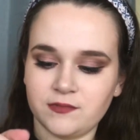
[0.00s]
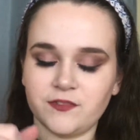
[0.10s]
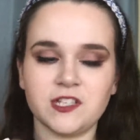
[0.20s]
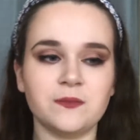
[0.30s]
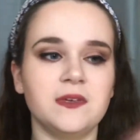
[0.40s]

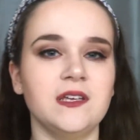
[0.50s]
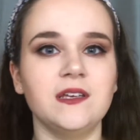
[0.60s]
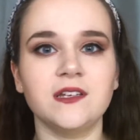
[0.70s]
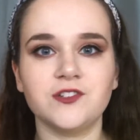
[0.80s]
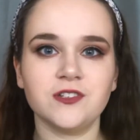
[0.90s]
to
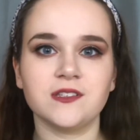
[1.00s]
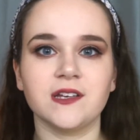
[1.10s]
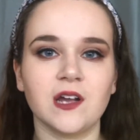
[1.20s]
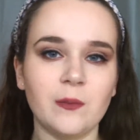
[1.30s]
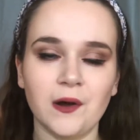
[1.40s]
me, it's just
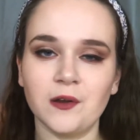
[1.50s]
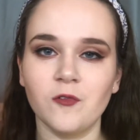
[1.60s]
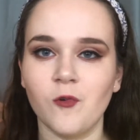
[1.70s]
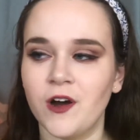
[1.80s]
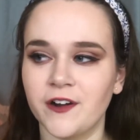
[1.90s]
like a bottle
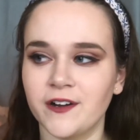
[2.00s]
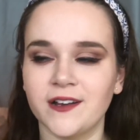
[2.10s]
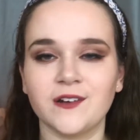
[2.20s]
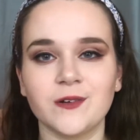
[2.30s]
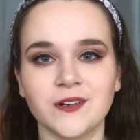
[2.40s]
of water.
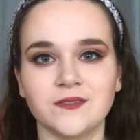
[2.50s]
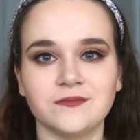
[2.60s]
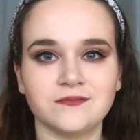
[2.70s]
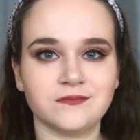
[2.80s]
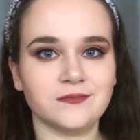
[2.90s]
I don't know.
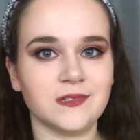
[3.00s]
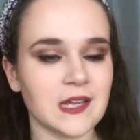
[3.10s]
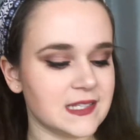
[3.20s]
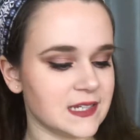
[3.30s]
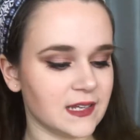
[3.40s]

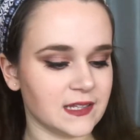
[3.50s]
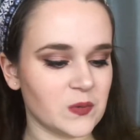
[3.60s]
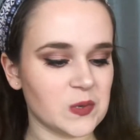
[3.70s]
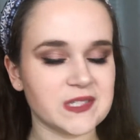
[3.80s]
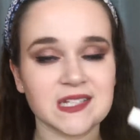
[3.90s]
It's not like the
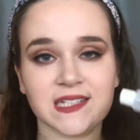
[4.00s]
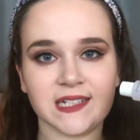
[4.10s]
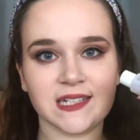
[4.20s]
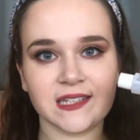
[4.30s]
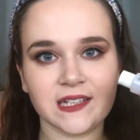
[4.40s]
most
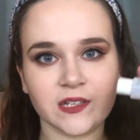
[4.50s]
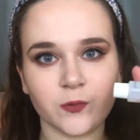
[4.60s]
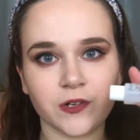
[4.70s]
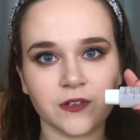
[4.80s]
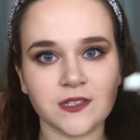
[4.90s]
exciting thing in the
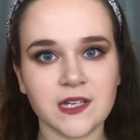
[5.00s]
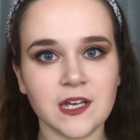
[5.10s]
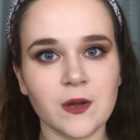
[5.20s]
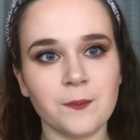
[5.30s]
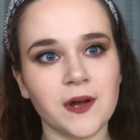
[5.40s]
world,
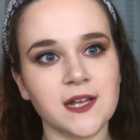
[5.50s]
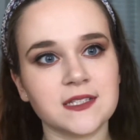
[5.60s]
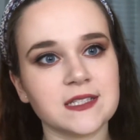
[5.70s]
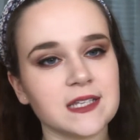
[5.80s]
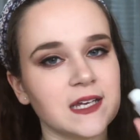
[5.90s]

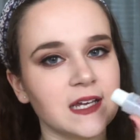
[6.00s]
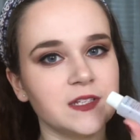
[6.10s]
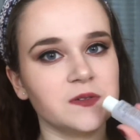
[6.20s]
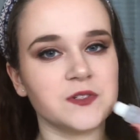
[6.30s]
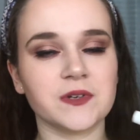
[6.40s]
but I
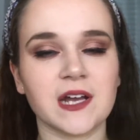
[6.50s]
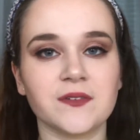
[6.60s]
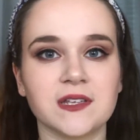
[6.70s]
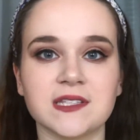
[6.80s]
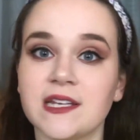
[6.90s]
do enjoy
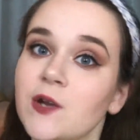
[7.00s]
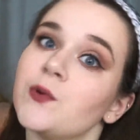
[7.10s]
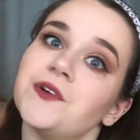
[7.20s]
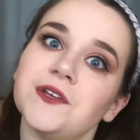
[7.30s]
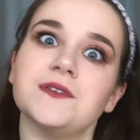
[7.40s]
having this and I
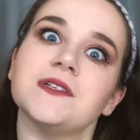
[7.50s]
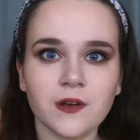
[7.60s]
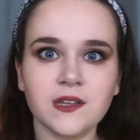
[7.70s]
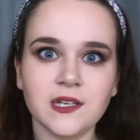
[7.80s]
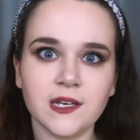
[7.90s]
will use
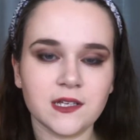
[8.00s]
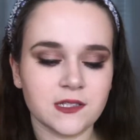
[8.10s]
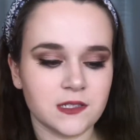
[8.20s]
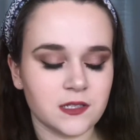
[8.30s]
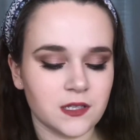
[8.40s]
Alright, the
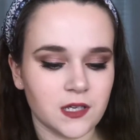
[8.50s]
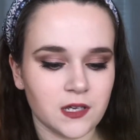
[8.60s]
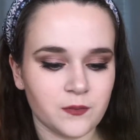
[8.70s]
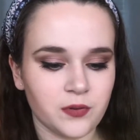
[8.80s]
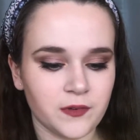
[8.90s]
next thing
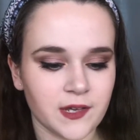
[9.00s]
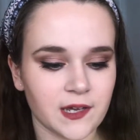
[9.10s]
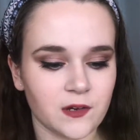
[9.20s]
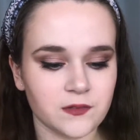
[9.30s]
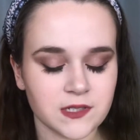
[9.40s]
I'm pulling
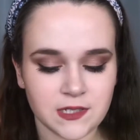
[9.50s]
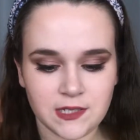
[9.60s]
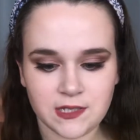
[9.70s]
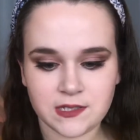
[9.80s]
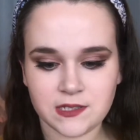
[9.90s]
out
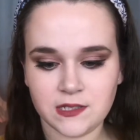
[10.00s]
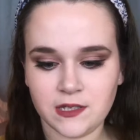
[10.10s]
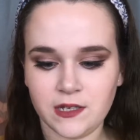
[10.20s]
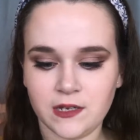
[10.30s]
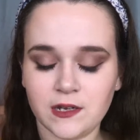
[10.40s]
is
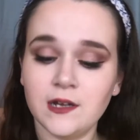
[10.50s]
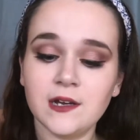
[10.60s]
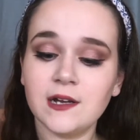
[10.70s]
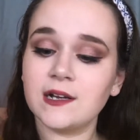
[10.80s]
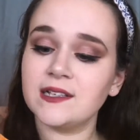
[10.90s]
the
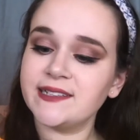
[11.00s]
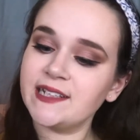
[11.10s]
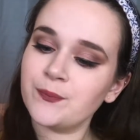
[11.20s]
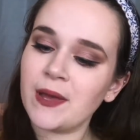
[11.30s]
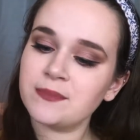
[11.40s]

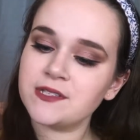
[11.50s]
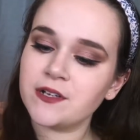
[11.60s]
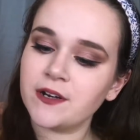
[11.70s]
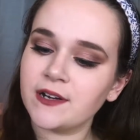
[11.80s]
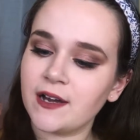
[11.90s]
Clinique Pep
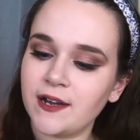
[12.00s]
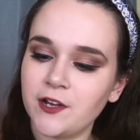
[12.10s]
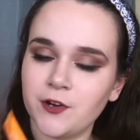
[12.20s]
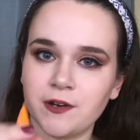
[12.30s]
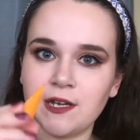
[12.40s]
Start Eye
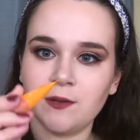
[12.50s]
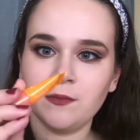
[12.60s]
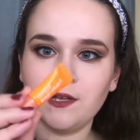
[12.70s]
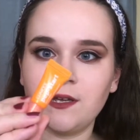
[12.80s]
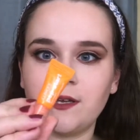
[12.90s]

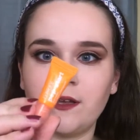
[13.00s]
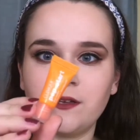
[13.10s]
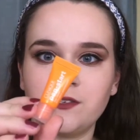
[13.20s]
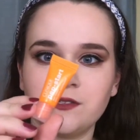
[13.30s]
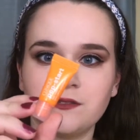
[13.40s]
Cream, and
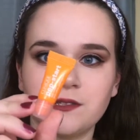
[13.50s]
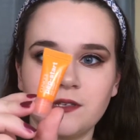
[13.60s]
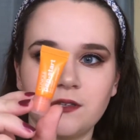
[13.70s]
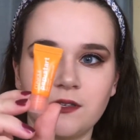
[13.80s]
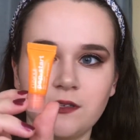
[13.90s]
it just looks
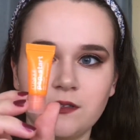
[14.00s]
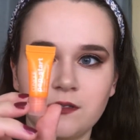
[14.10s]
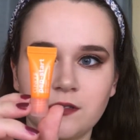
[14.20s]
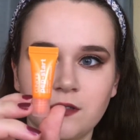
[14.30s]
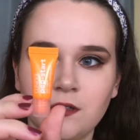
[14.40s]
like
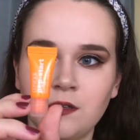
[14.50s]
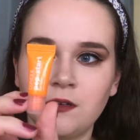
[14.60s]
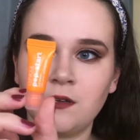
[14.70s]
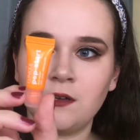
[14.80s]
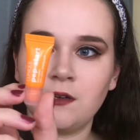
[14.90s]
this.
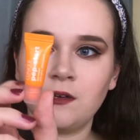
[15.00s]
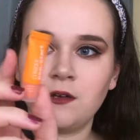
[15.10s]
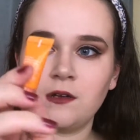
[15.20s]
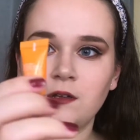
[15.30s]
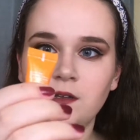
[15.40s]

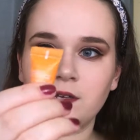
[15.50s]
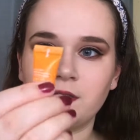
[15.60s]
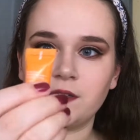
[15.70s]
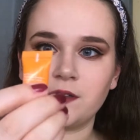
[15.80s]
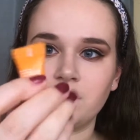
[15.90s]
Looking
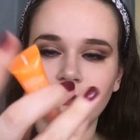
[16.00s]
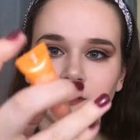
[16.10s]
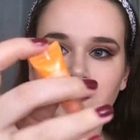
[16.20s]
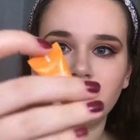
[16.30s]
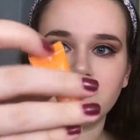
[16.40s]
in there,
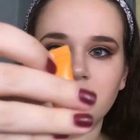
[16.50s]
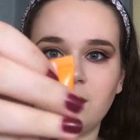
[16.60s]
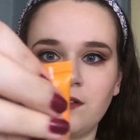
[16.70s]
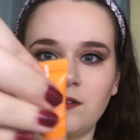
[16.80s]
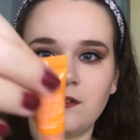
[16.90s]
like, you can
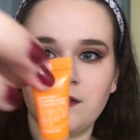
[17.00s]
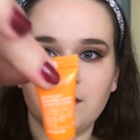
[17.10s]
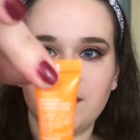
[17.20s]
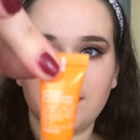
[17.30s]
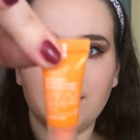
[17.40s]
tell,
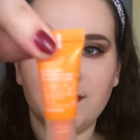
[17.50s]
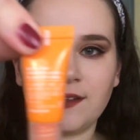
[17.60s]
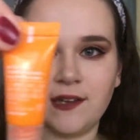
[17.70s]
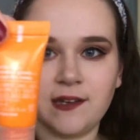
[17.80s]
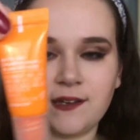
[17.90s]

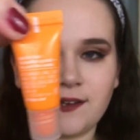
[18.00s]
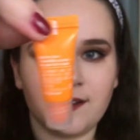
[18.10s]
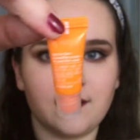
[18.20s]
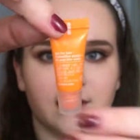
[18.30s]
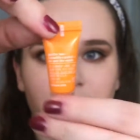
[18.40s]
like,
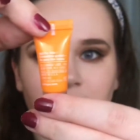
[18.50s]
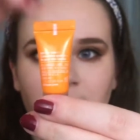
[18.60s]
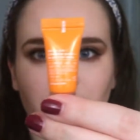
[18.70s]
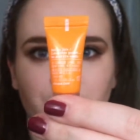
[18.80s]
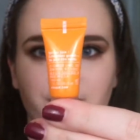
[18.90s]
I
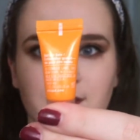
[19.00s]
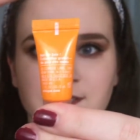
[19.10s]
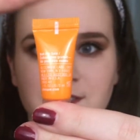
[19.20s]
don't know if you guys